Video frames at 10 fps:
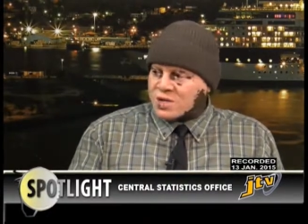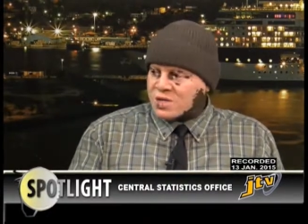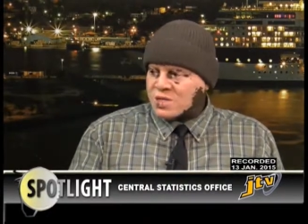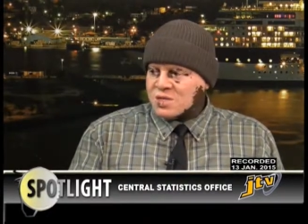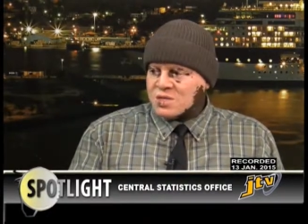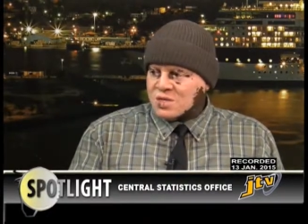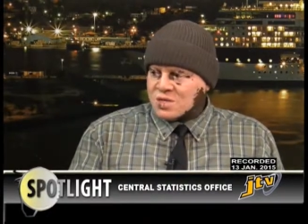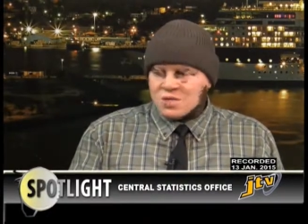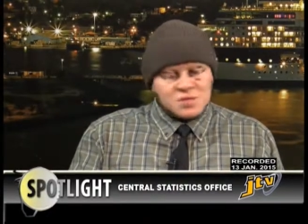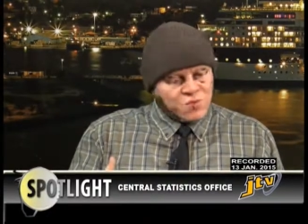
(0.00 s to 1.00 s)
on,
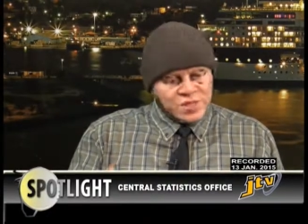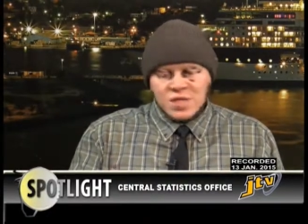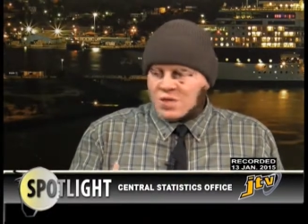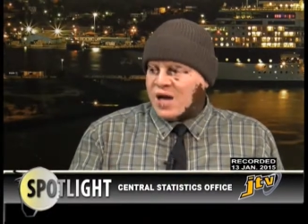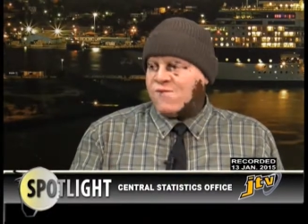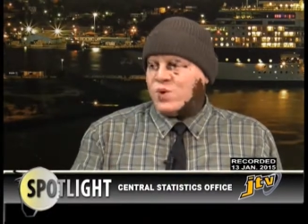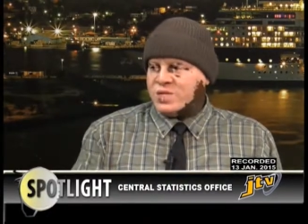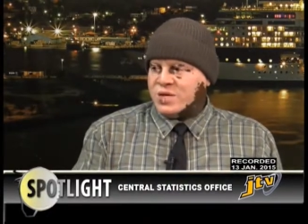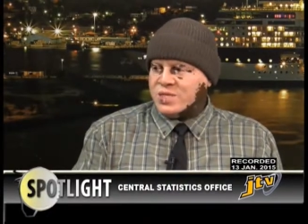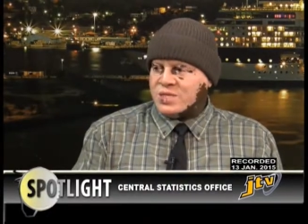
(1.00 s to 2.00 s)
so we need to have one done.